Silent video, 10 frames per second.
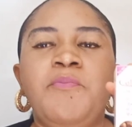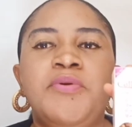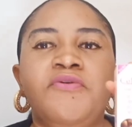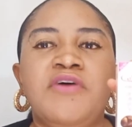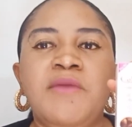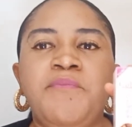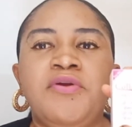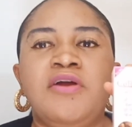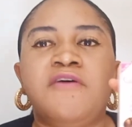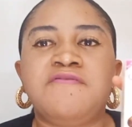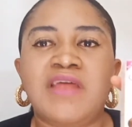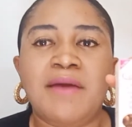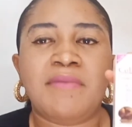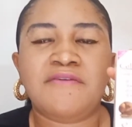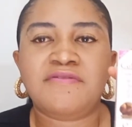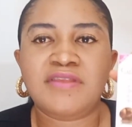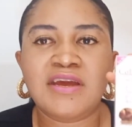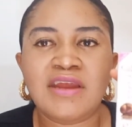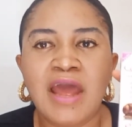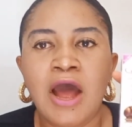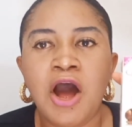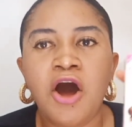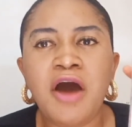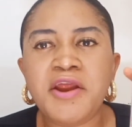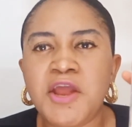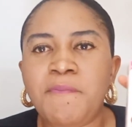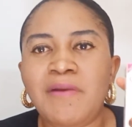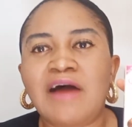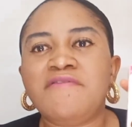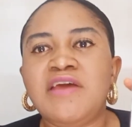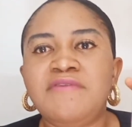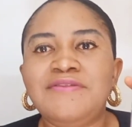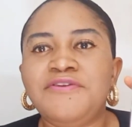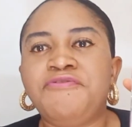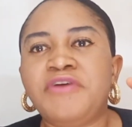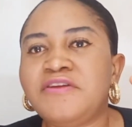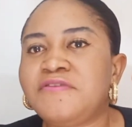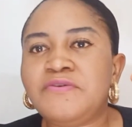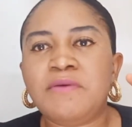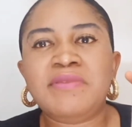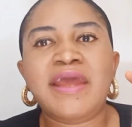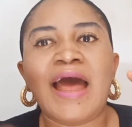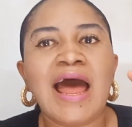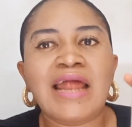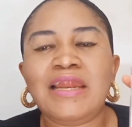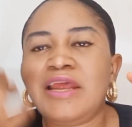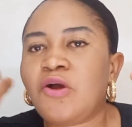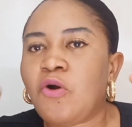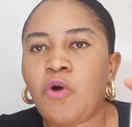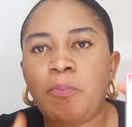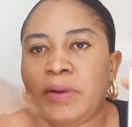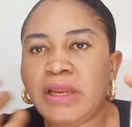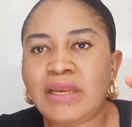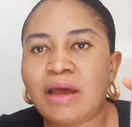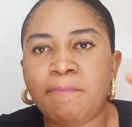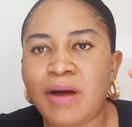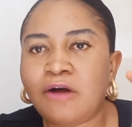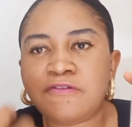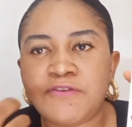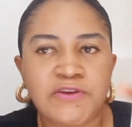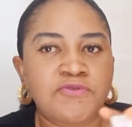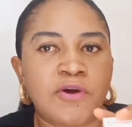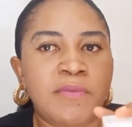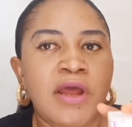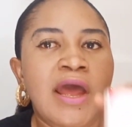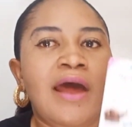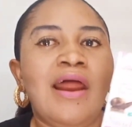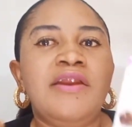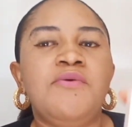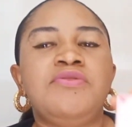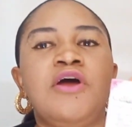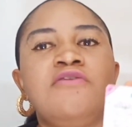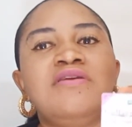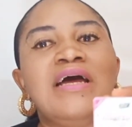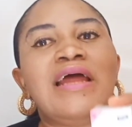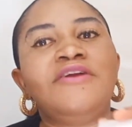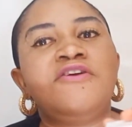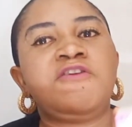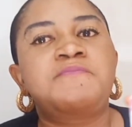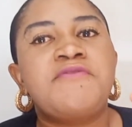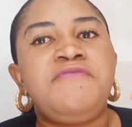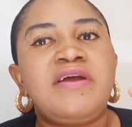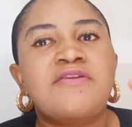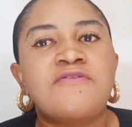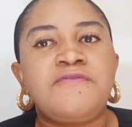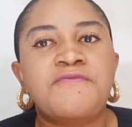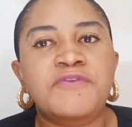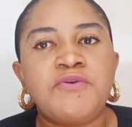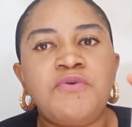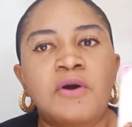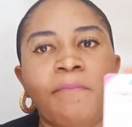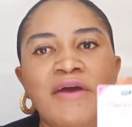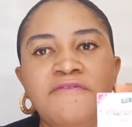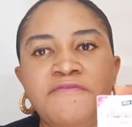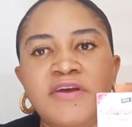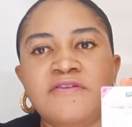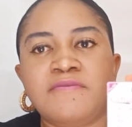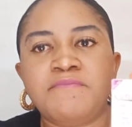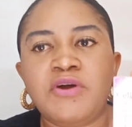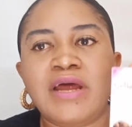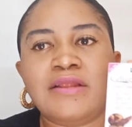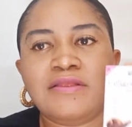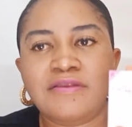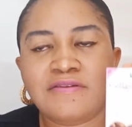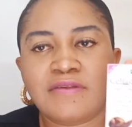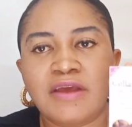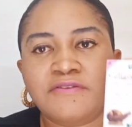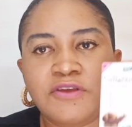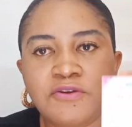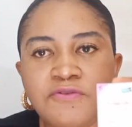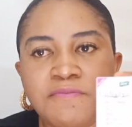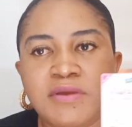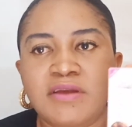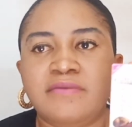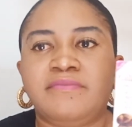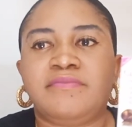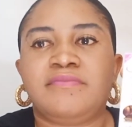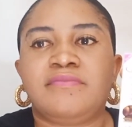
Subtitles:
a period, or the period of time I've stayed, all the people I've given different serum, they hardly complain about serum. And they will tell you that I just prefer this feel on my face more than this. Excuse me.